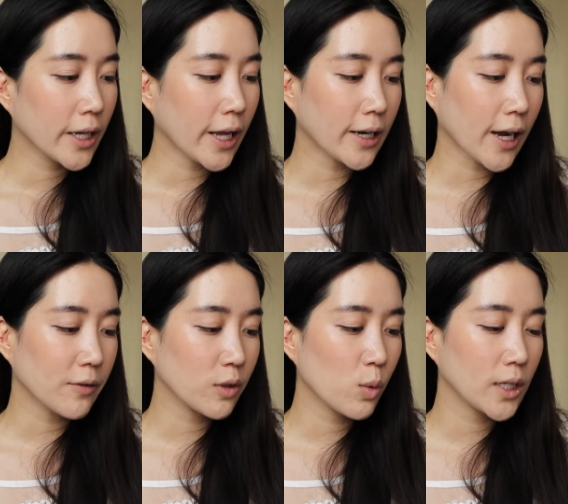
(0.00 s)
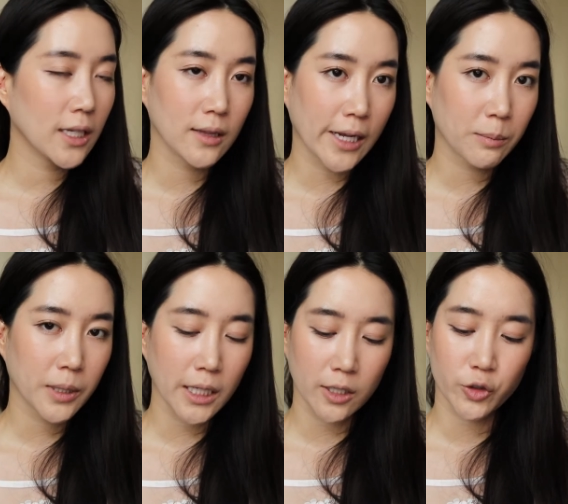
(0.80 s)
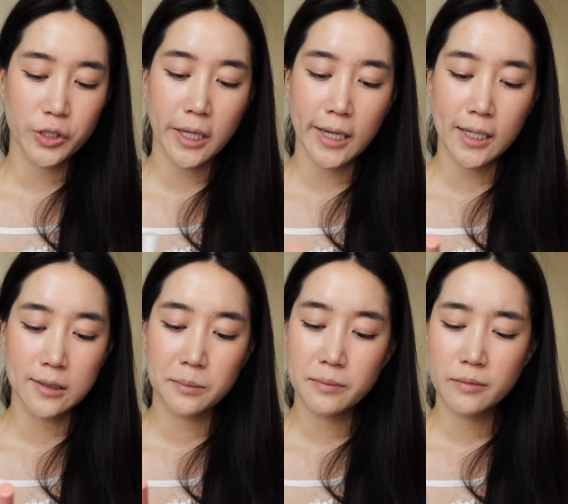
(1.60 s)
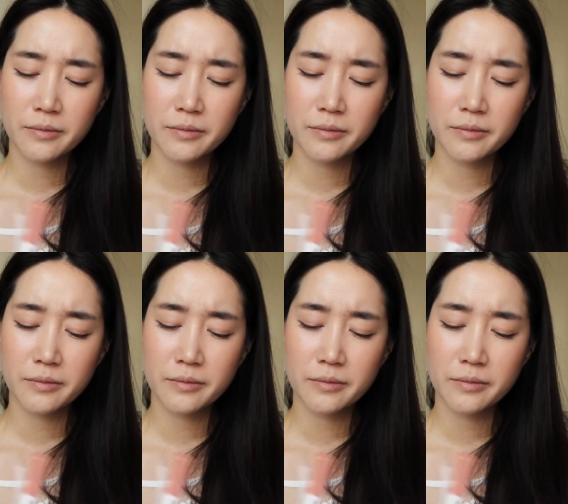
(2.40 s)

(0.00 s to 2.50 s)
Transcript: and I have the one in light peach and